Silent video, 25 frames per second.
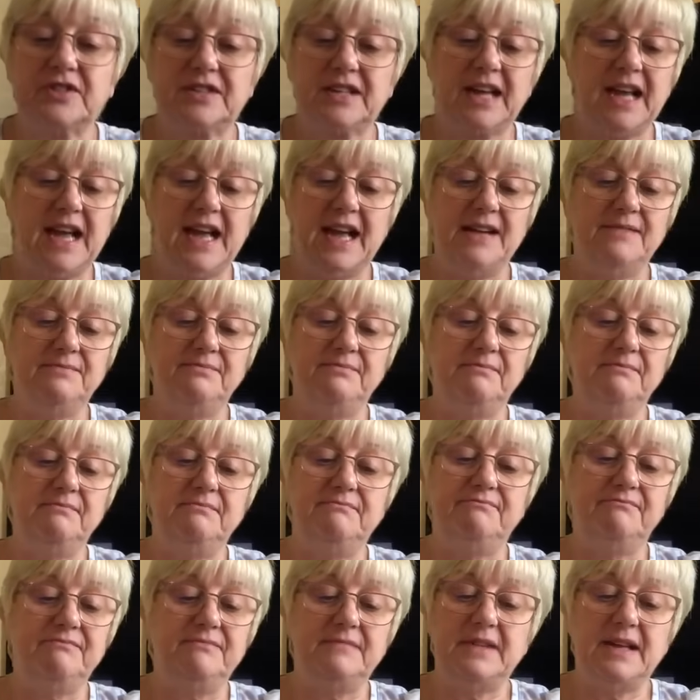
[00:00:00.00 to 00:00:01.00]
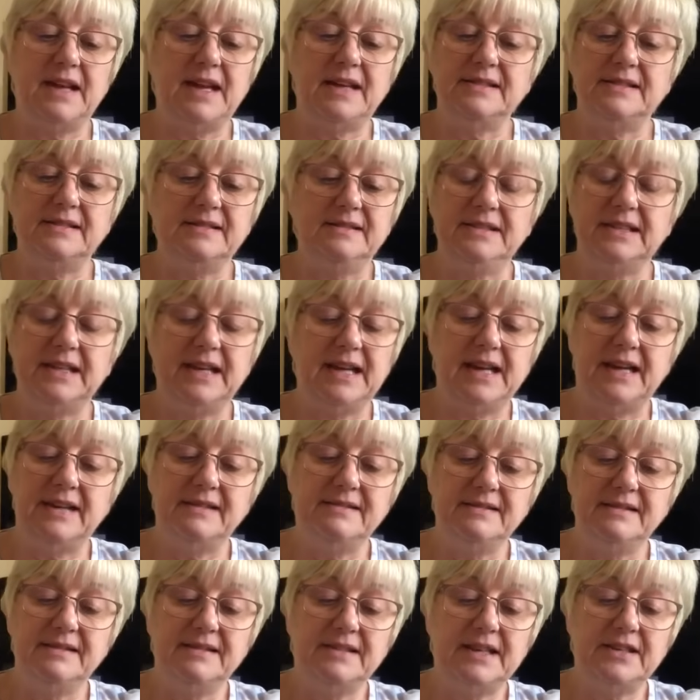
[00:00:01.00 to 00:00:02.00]
can't. And yeah,
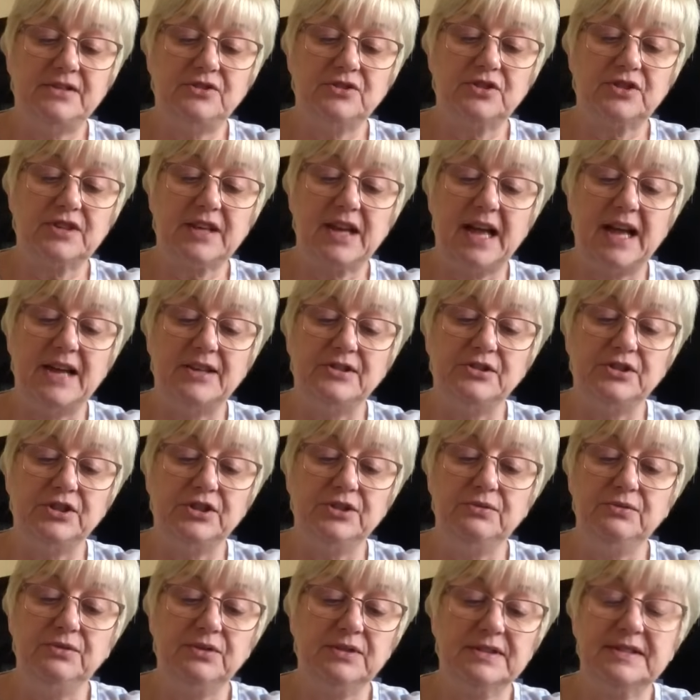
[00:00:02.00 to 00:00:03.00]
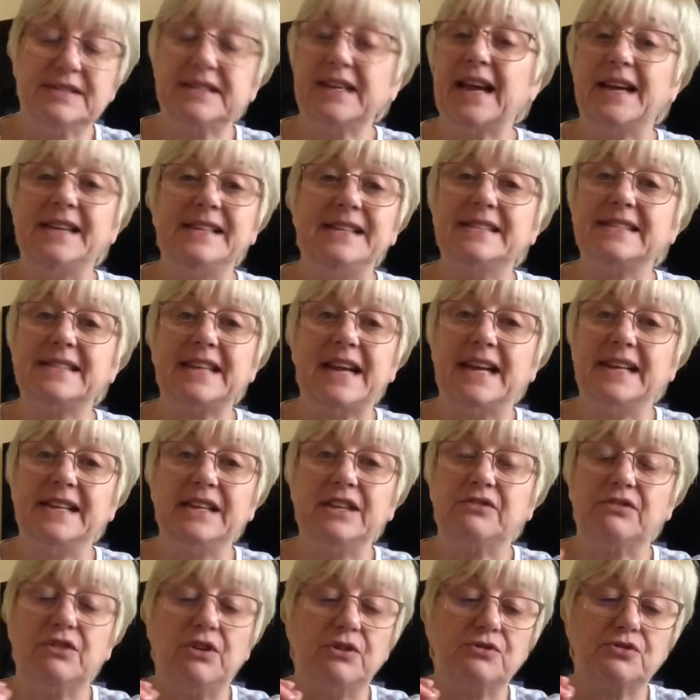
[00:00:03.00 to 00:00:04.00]
I just can't do tiny
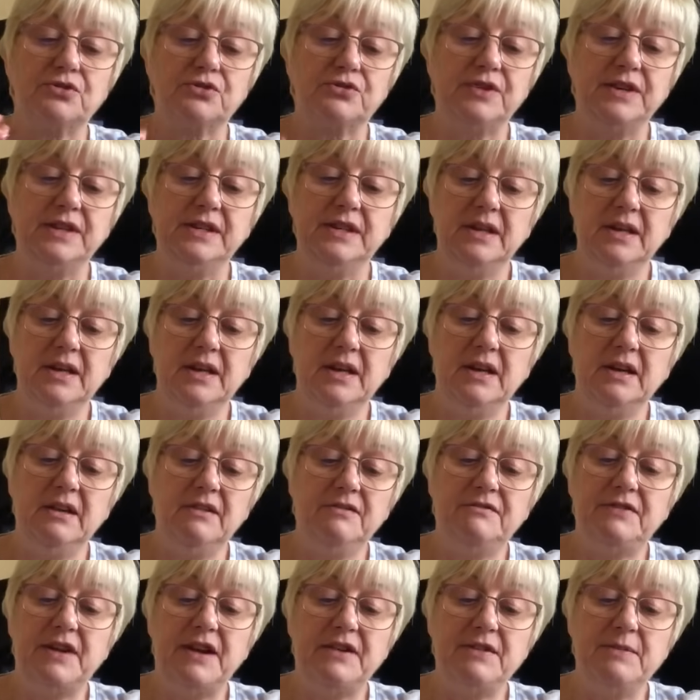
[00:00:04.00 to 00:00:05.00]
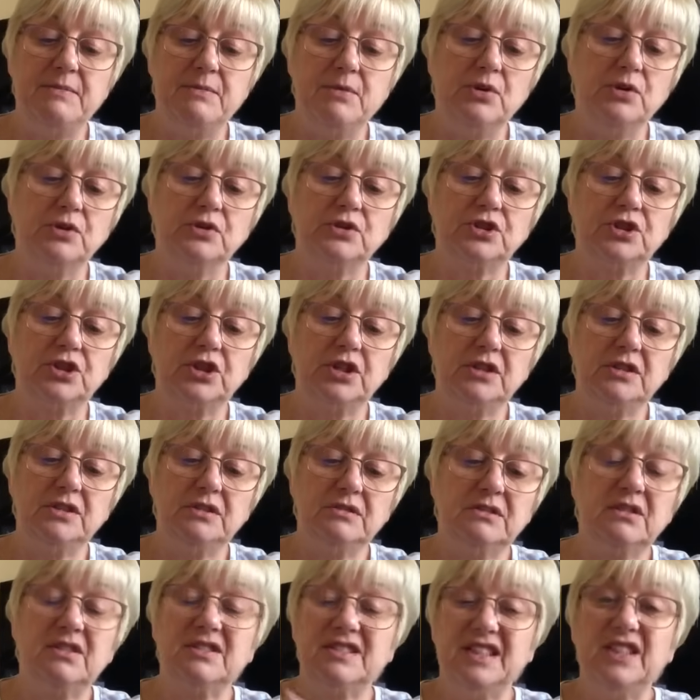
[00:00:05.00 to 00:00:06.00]
crocheting very much
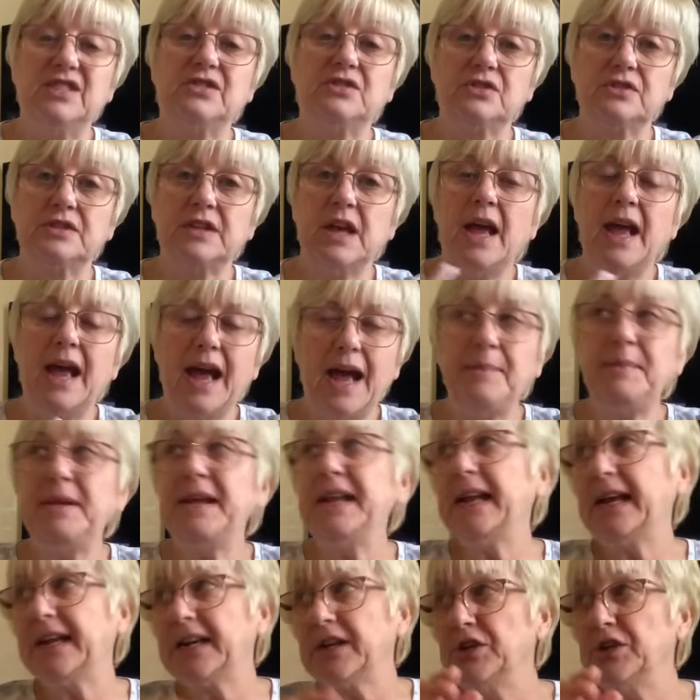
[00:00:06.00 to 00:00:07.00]
because it does. I mean, I